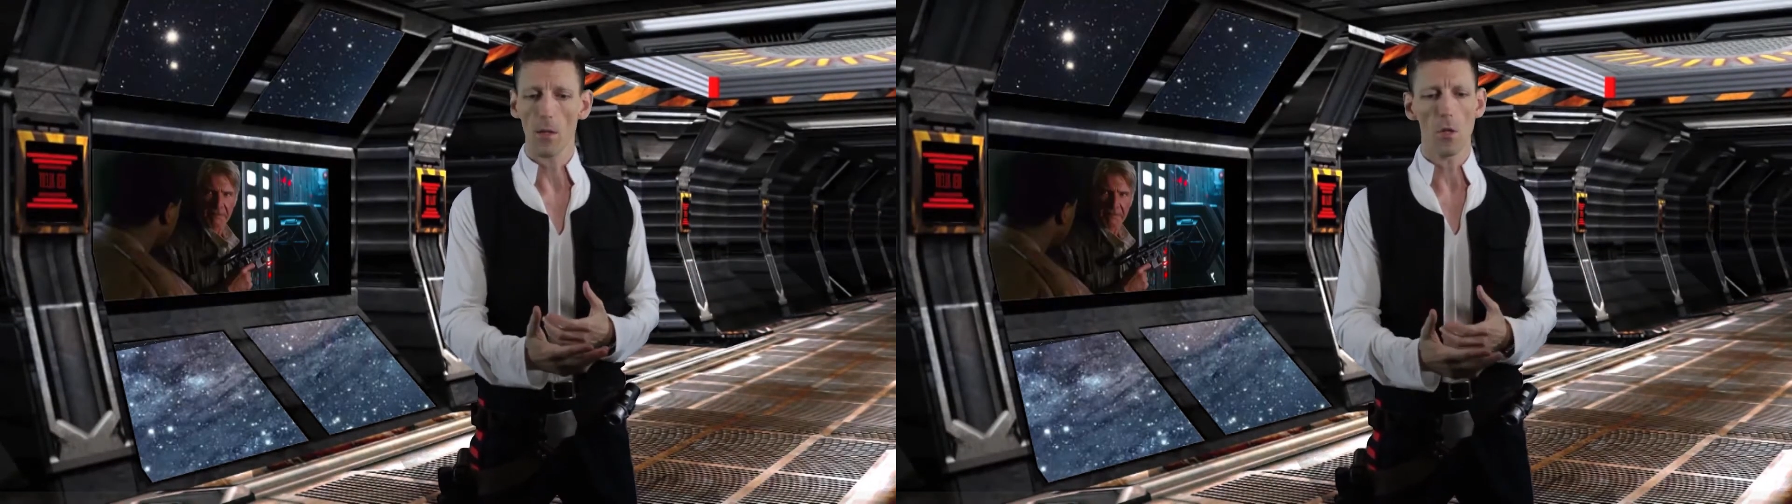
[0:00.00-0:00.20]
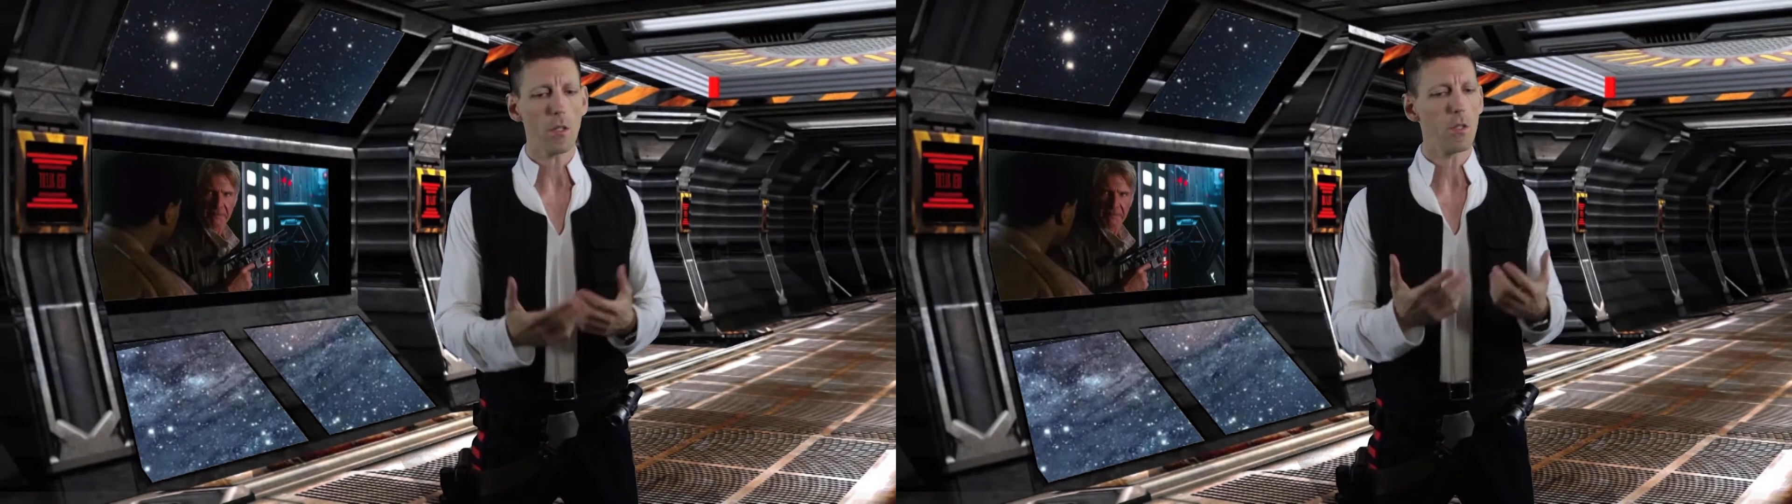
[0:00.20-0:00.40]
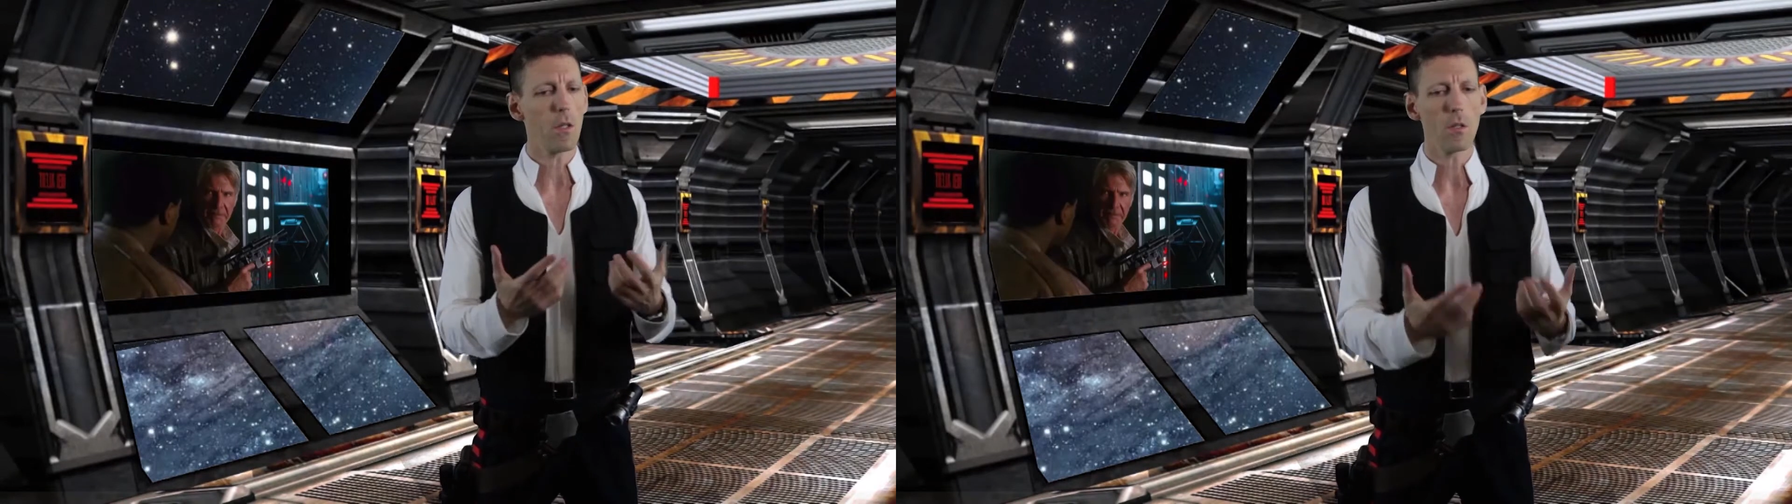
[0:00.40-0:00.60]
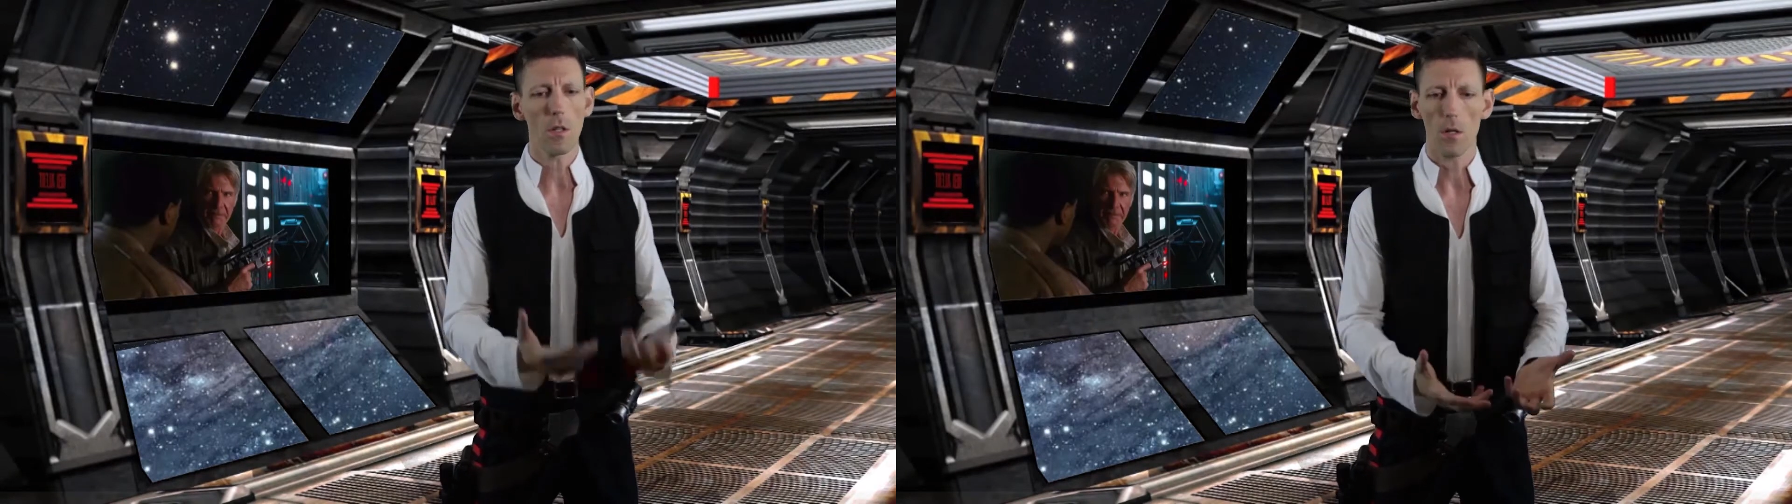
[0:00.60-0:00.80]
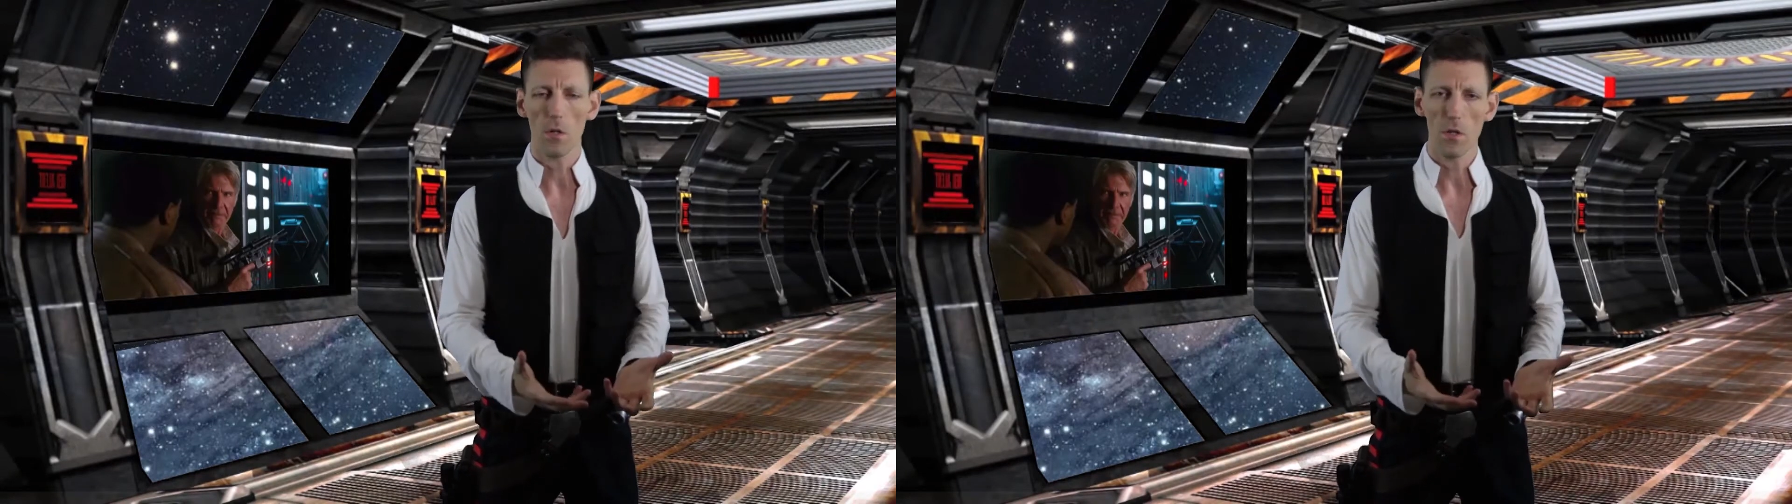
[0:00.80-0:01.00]
look, you know, you
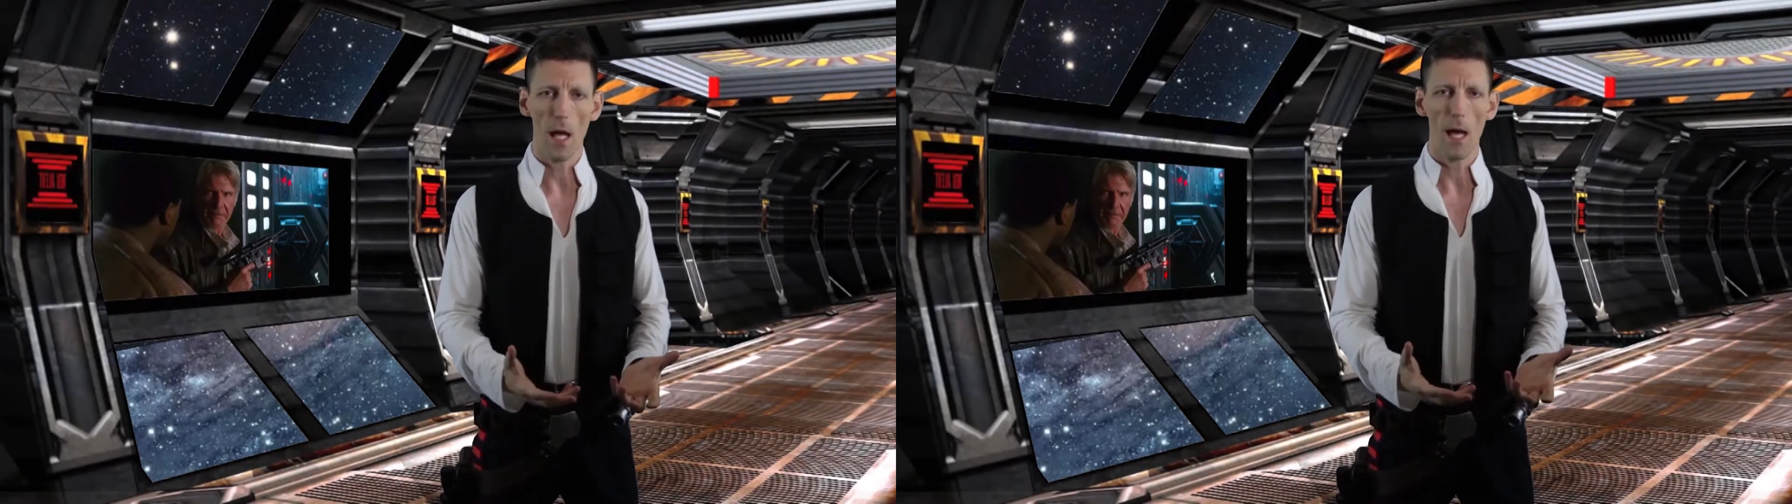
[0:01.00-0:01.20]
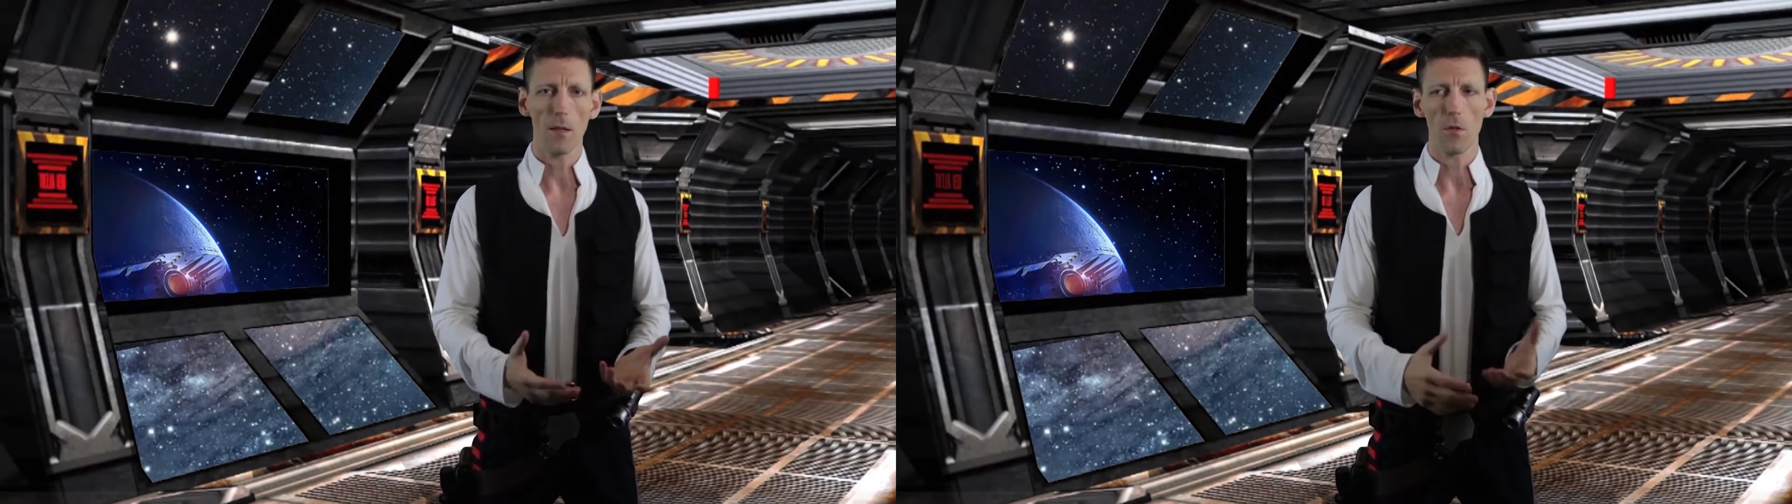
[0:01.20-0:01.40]
don't understand.